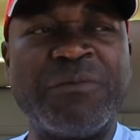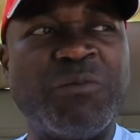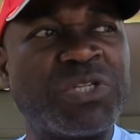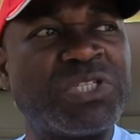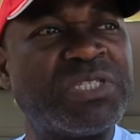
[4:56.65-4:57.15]

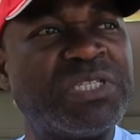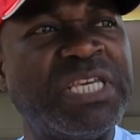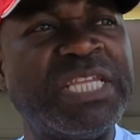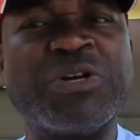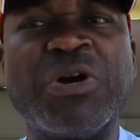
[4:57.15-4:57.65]
What
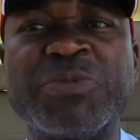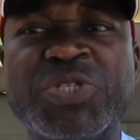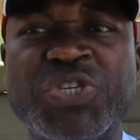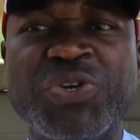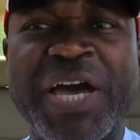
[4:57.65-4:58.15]
incomes
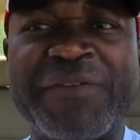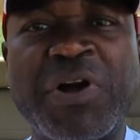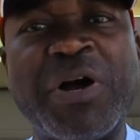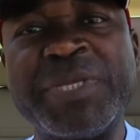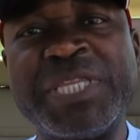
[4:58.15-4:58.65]
do you have
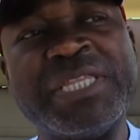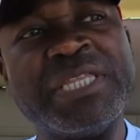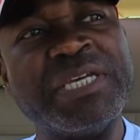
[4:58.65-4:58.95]
coming in?